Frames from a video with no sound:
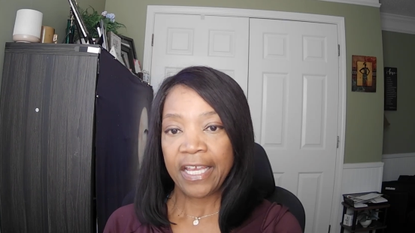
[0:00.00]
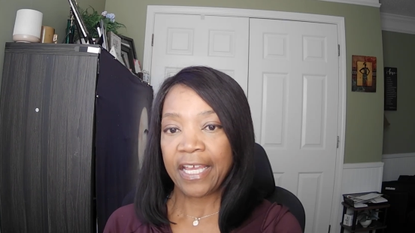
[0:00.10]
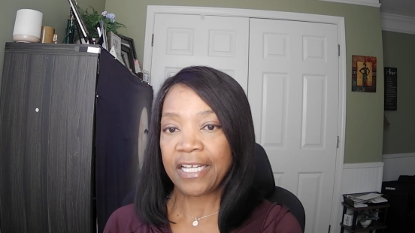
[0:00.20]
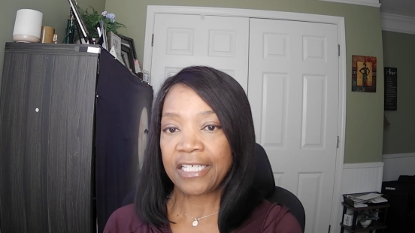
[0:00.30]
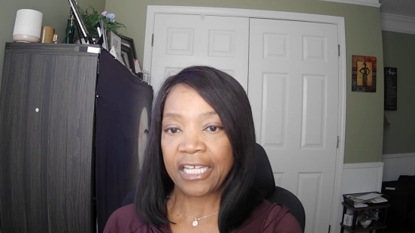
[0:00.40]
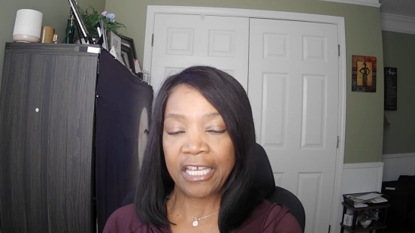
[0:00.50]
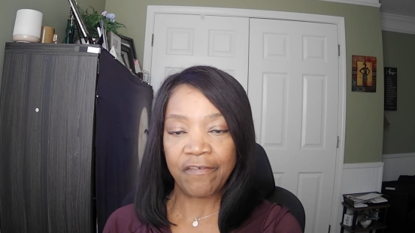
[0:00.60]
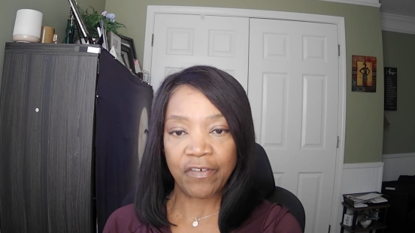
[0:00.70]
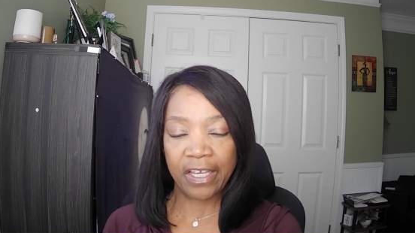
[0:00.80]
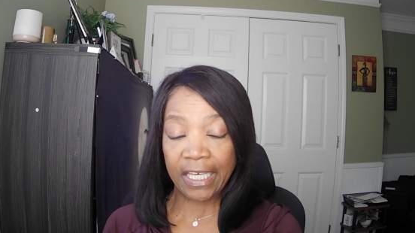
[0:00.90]
and it's
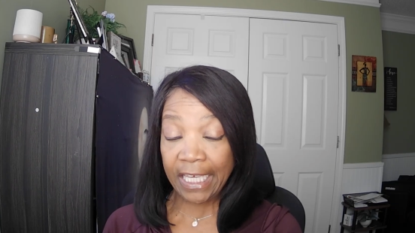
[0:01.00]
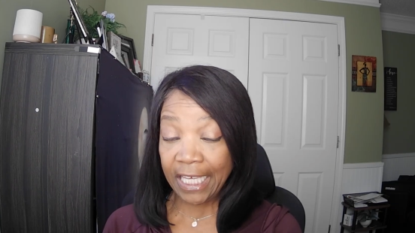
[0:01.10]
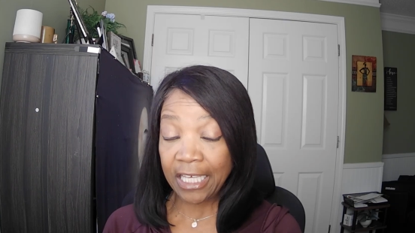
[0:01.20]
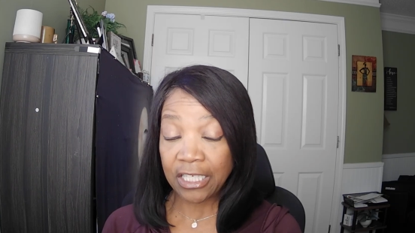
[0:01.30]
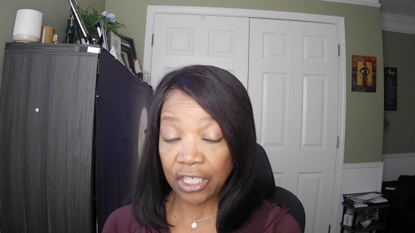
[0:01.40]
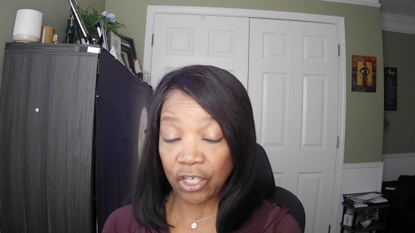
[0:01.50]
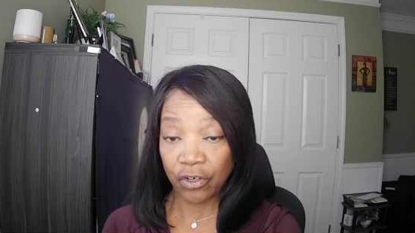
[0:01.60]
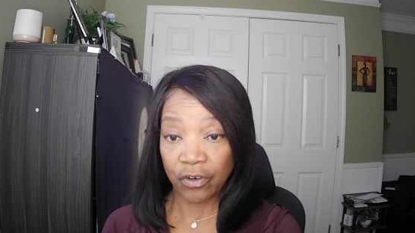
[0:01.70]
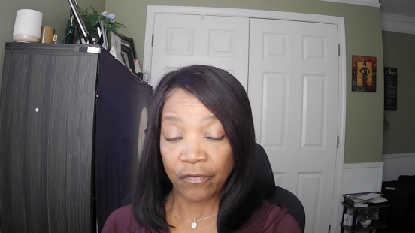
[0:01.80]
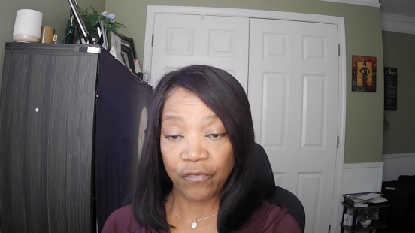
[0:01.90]
even
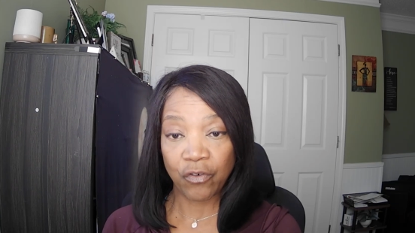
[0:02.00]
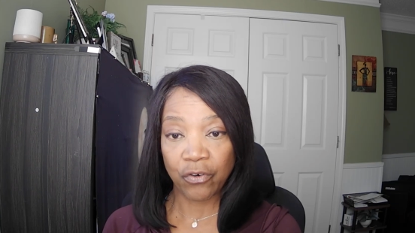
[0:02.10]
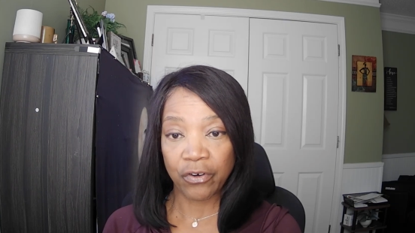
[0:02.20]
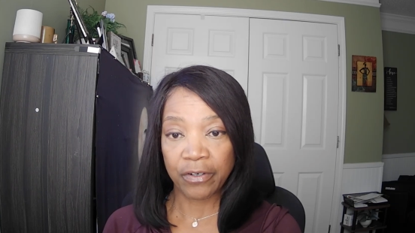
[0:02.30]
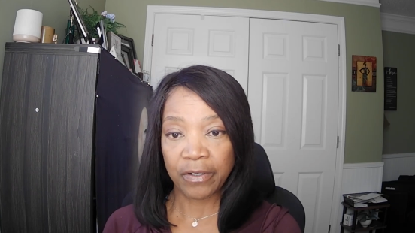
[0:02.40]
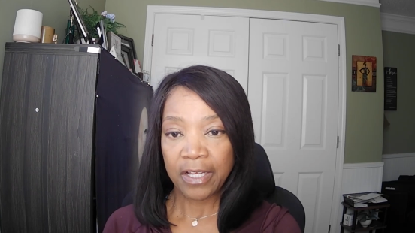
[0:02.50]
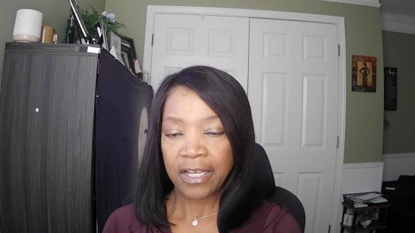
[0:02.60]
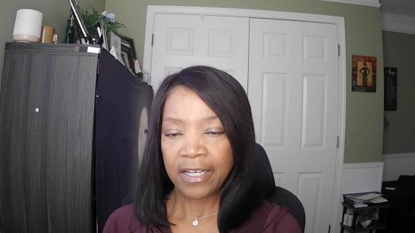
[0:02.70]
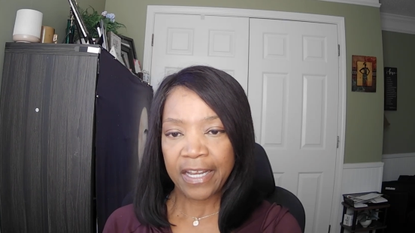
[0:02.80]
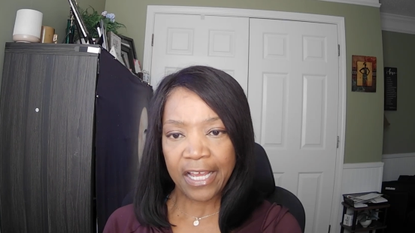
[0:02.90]
easier for
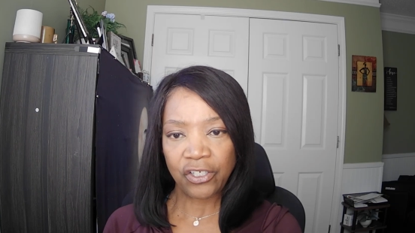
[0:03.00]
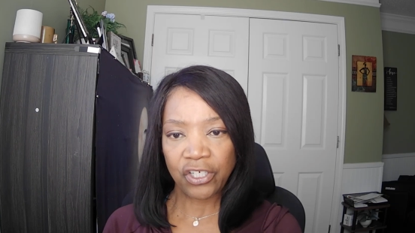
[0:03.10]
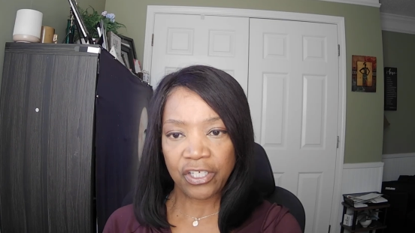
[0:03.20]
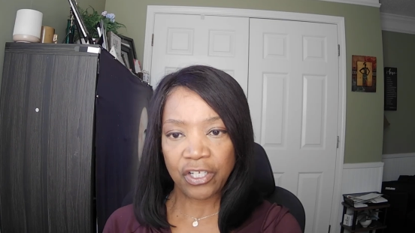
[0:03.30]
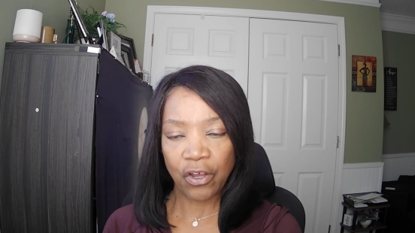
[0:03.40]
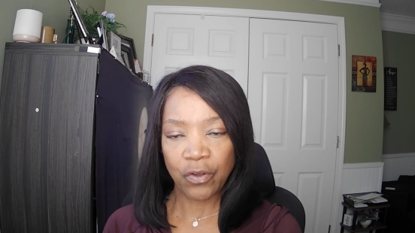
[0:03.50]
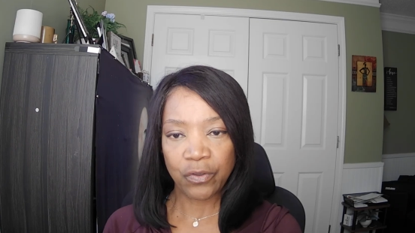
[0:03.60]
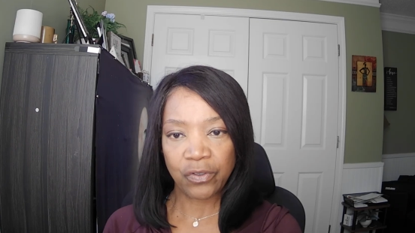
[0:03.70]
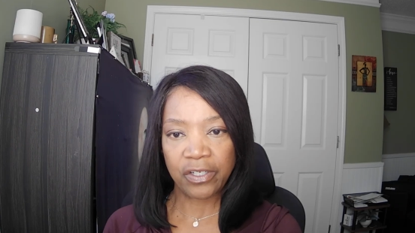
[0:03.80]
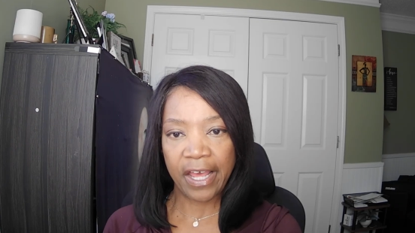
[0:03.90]
not just
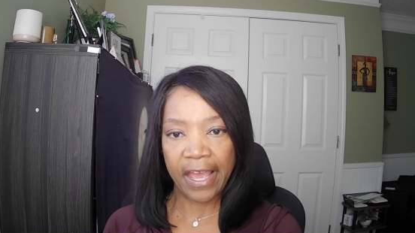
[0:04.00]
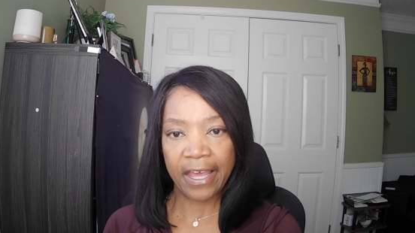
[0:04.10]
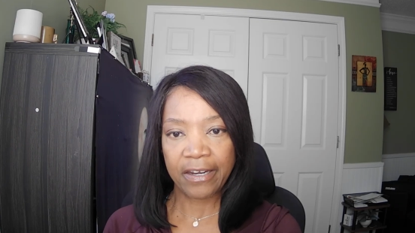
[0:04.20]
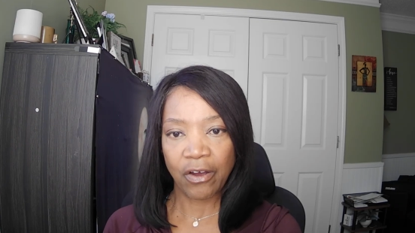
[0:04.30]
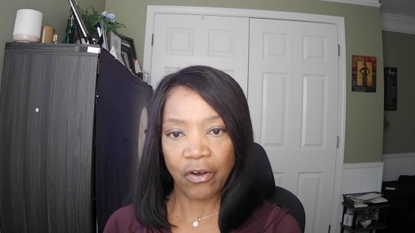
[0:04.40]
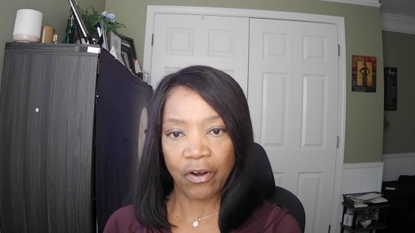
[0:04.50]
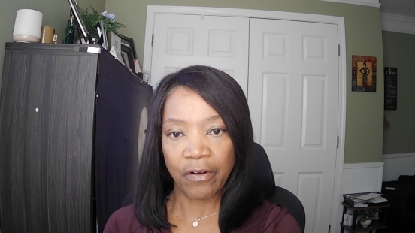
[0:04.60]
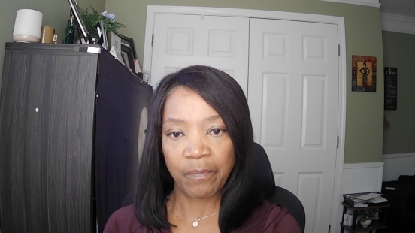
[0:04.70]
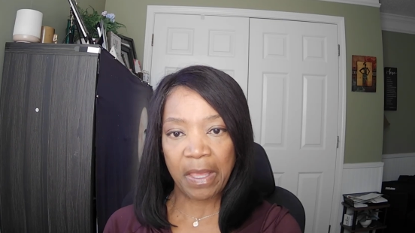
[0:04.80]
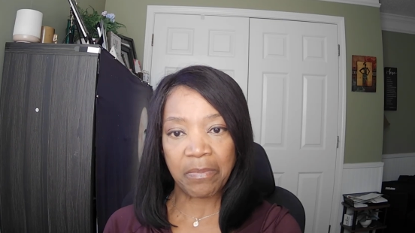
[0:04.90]
those that are
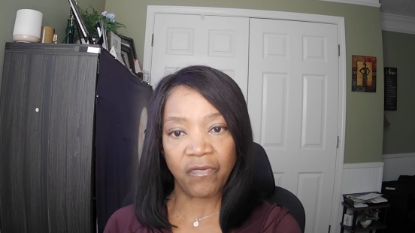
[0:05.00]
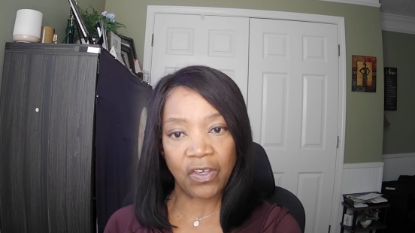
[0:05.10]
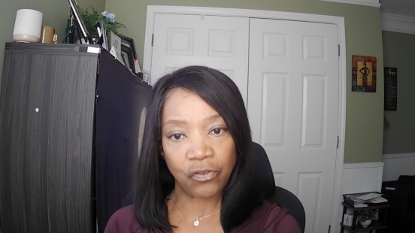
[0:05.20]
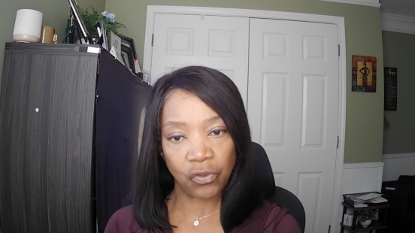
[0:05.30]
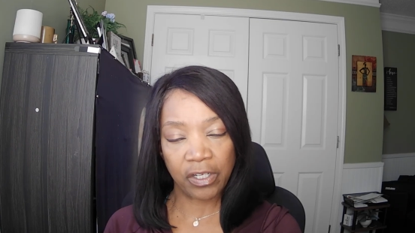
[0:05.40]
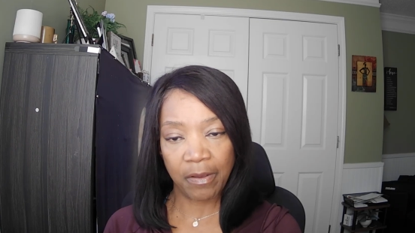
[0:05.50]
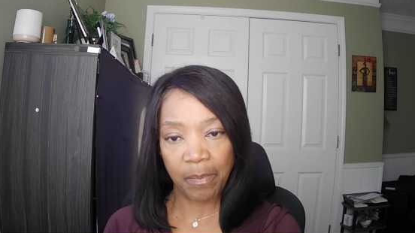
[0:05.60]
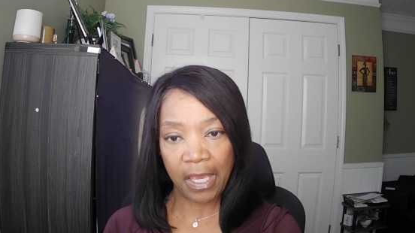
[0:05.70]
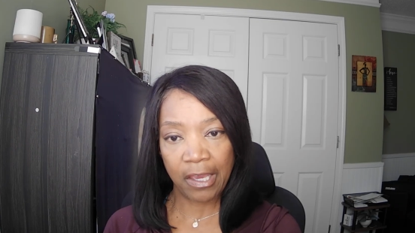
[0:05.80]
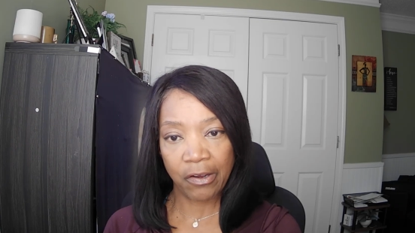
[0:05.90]
maybe visually
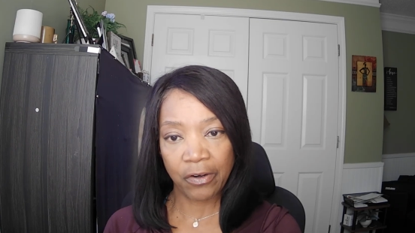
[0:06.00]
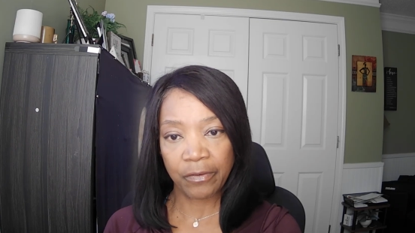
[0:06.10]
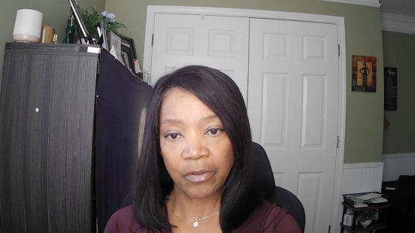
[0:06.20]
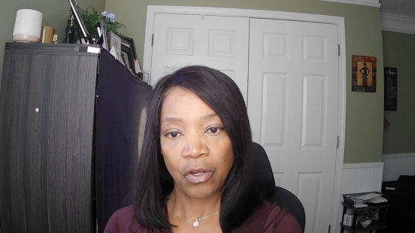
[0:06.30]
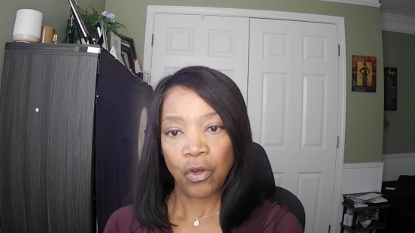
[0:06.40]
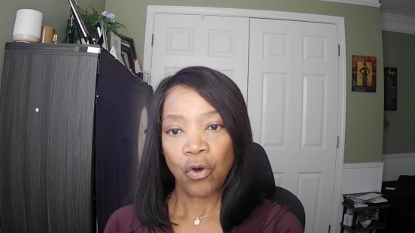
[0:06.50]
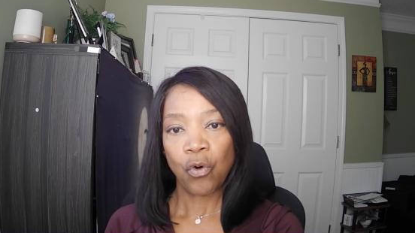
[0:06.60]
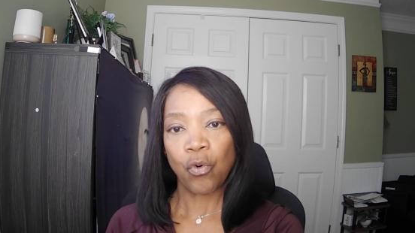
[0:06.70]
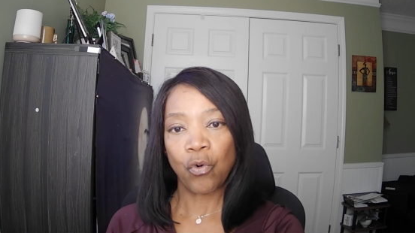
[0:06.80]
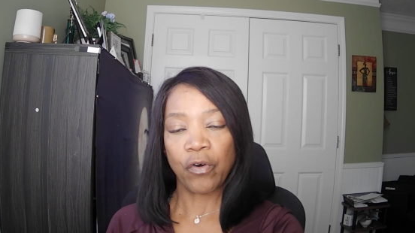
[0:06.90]
impaired
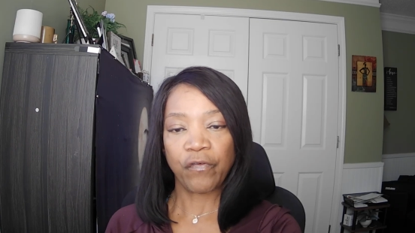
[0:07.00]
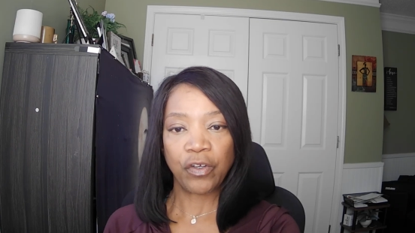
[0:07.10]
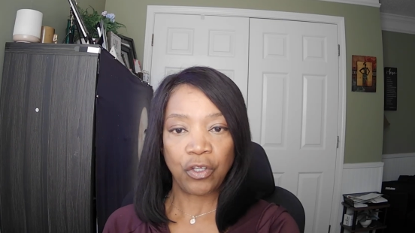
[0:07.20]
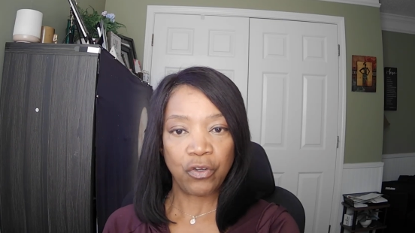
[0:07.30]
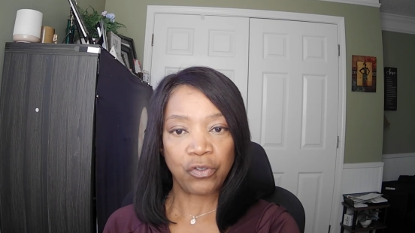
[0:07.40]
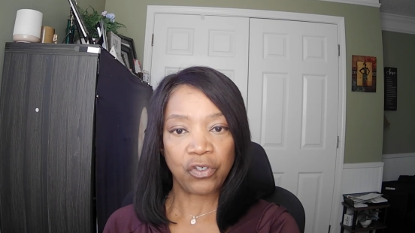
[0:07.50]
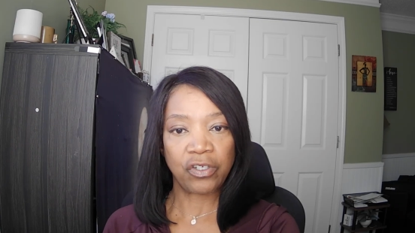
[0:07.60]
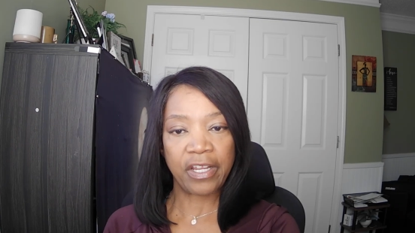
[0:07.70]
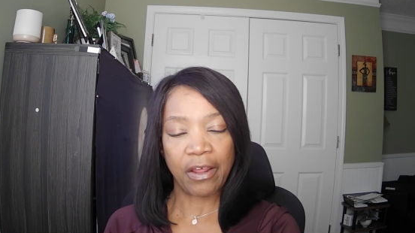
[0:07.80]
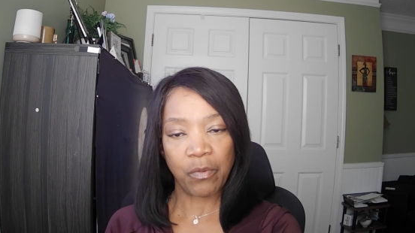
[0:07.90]
or for users
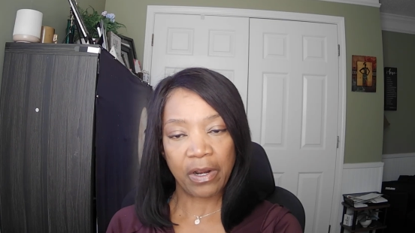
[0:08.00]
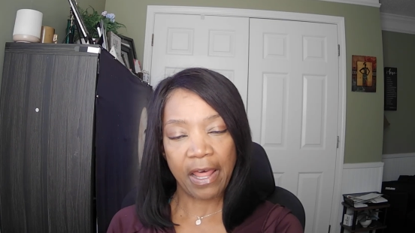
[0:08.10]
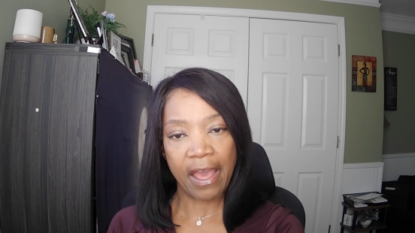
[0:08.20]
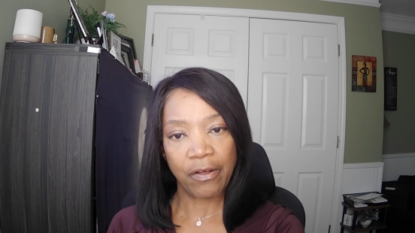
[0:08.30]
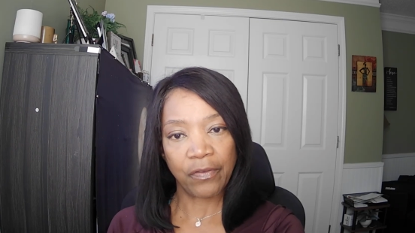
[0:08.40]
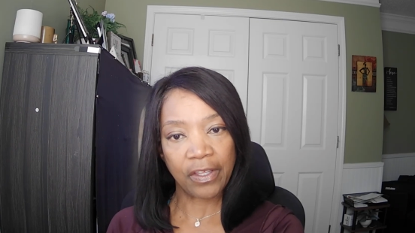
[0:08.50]
that rely on the